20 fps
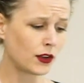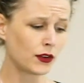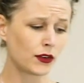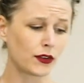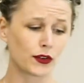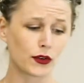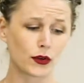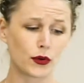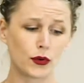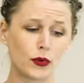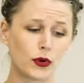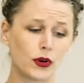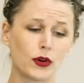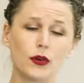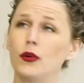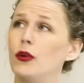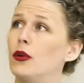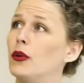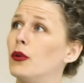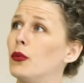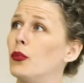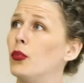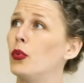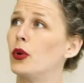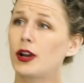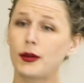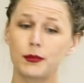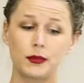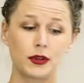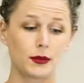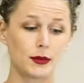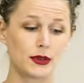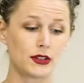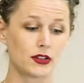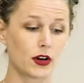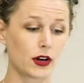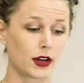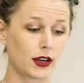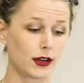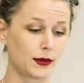So what I'm going to be
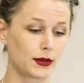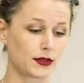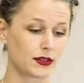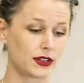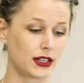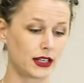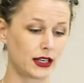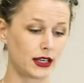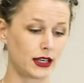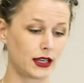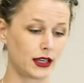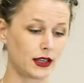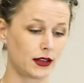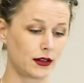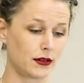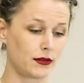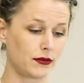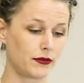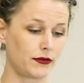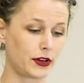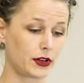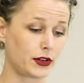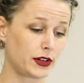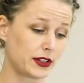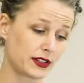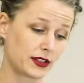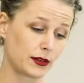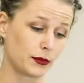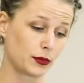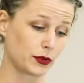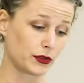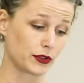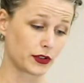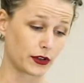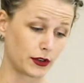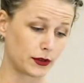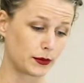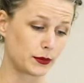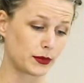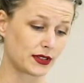talking about today in very simple
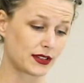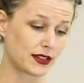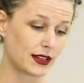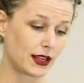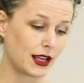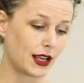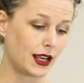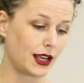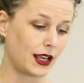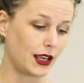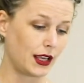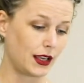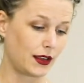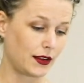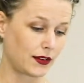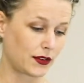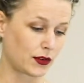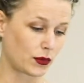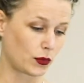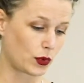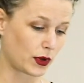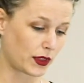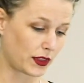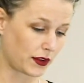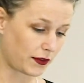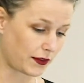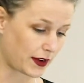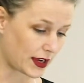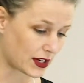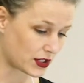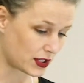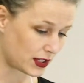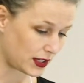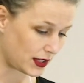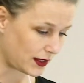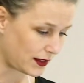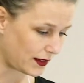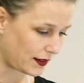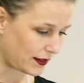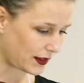terms is what the fascia
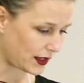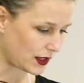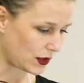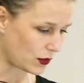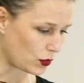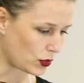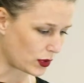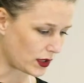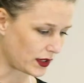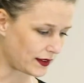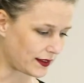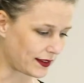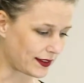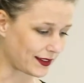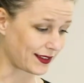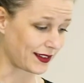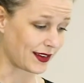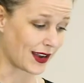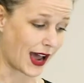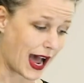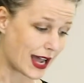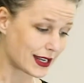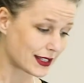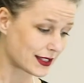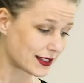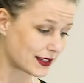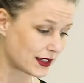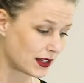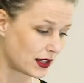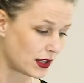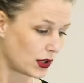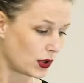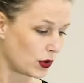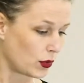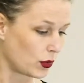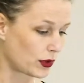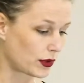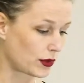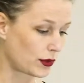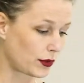is and what it's not,
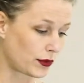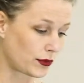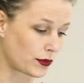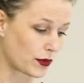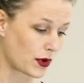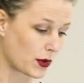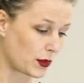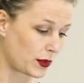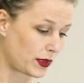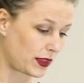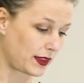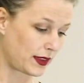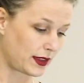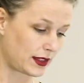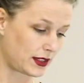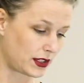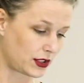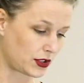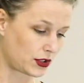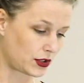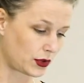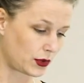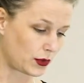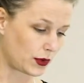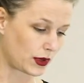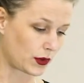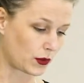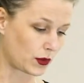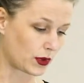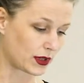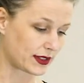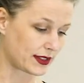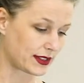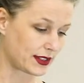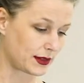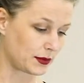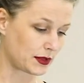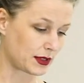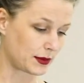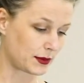what goes wrong within the tissue and what
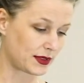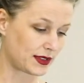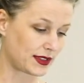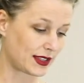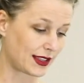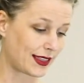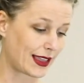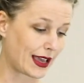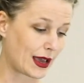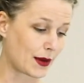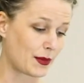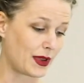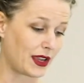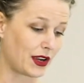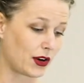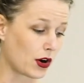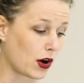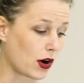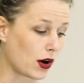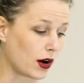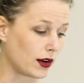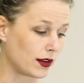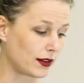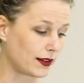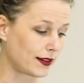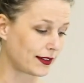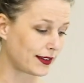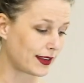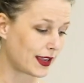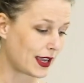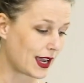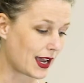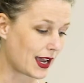symptoms that may cause,